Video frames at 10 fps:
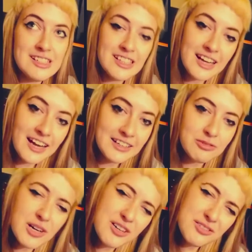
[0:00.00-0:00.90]
Kind
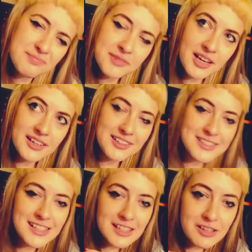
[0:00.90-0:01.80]
of,
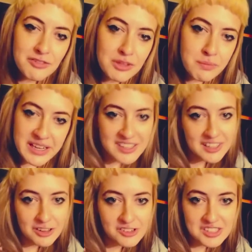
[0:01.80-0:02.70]
because I live with my
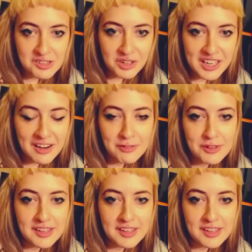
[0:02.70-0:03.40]
in-laws, so I can't